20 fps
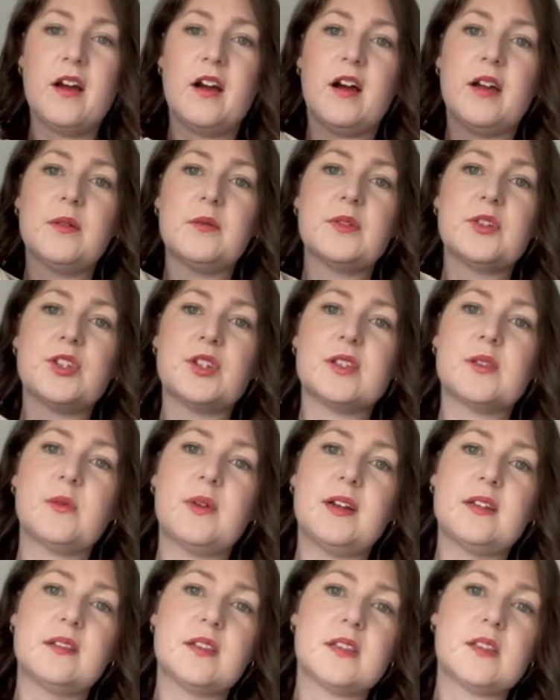I would just
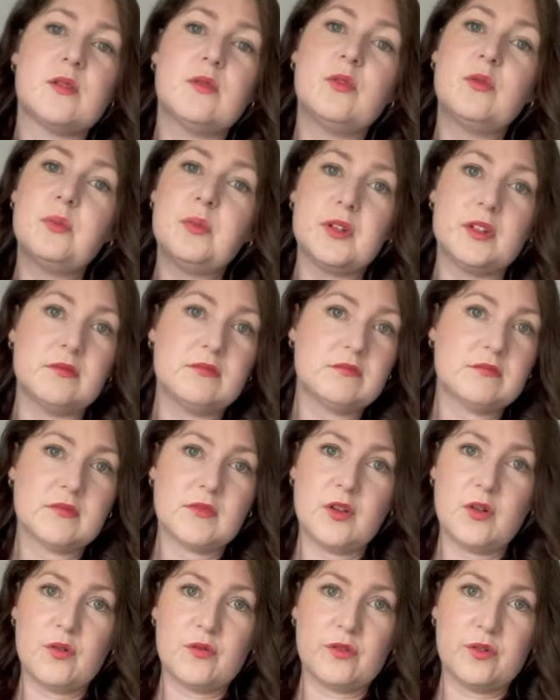wear this open
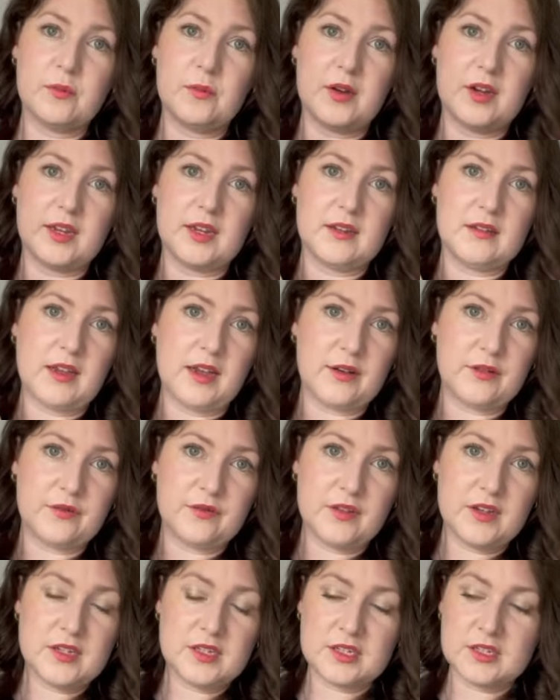over my
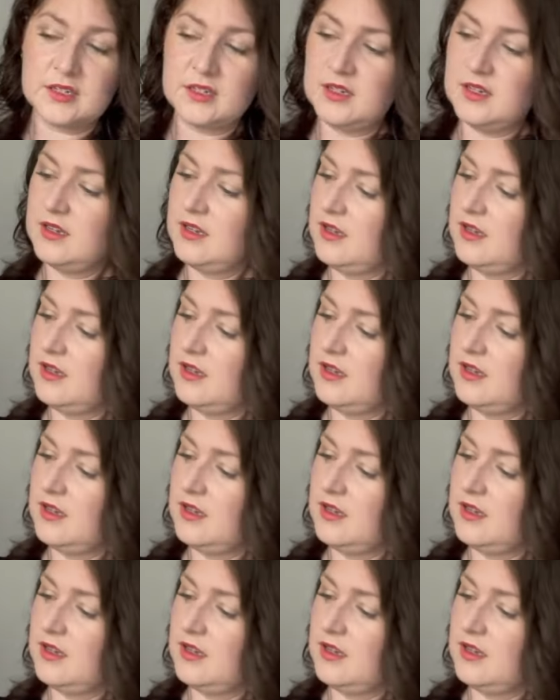outfit